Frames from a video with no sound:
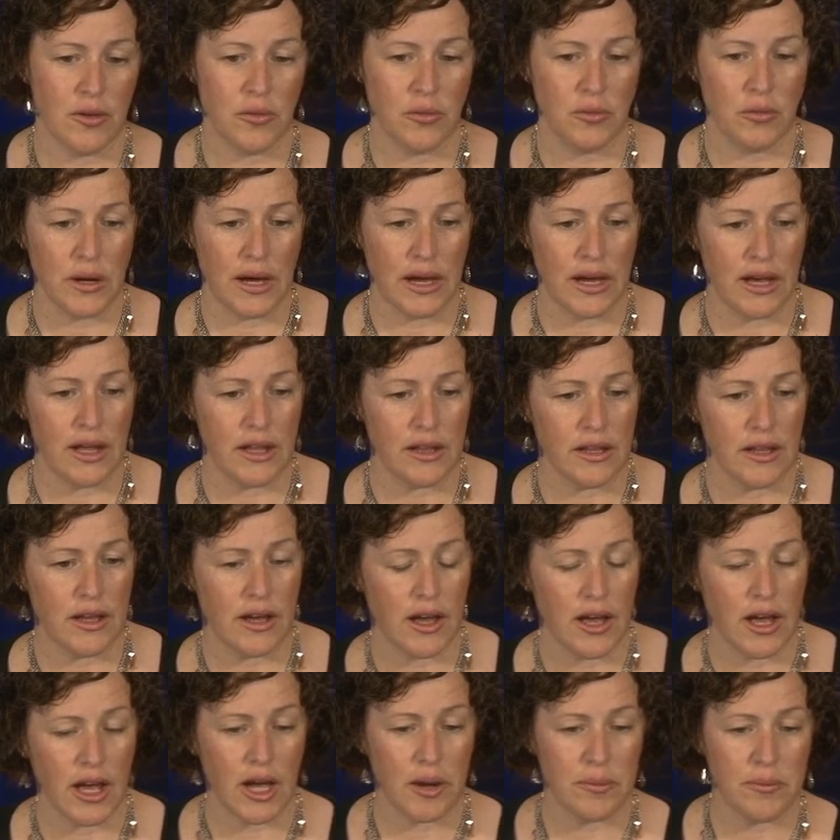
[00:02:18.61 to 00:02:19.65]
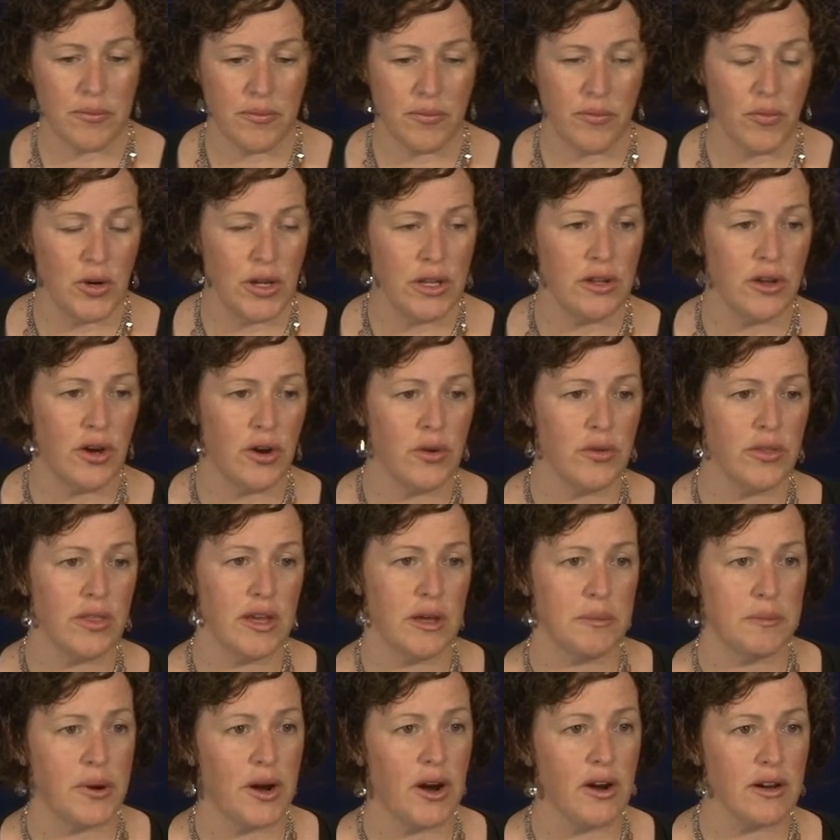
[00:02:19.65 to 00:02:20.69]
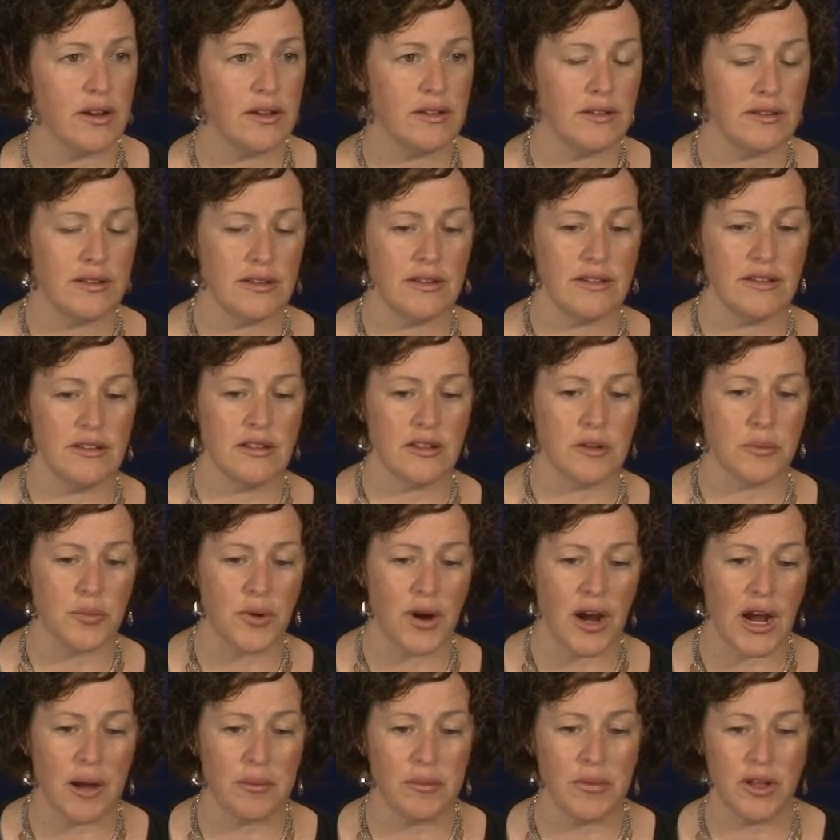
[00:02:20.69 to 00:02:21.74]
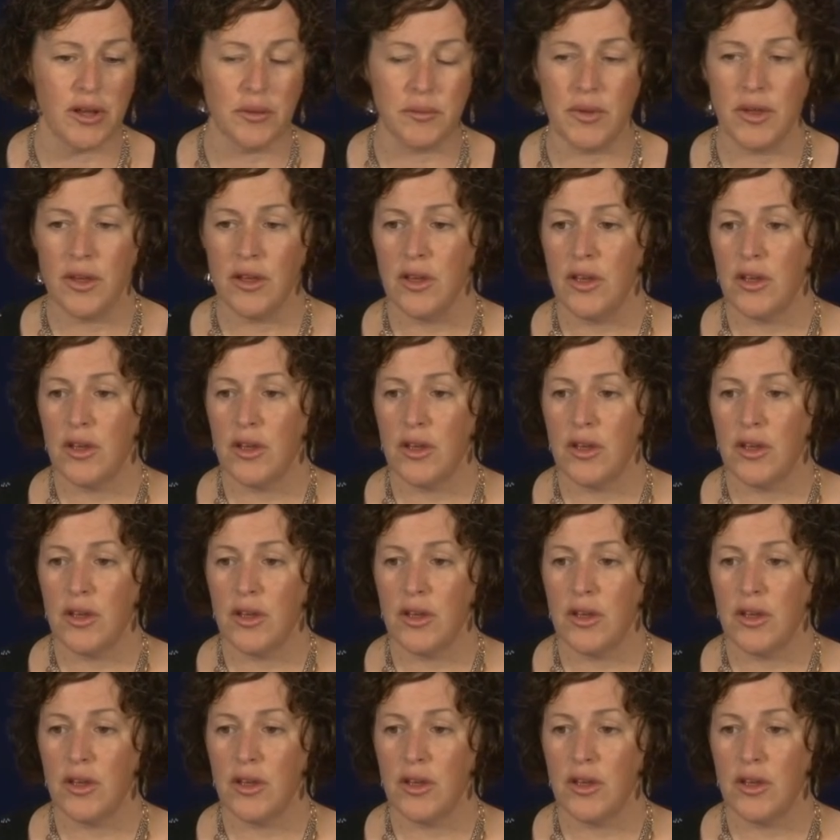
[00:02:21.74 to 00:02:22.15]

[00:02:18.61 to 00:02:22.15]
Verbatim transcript: Well, we know that Parkinson's is a problem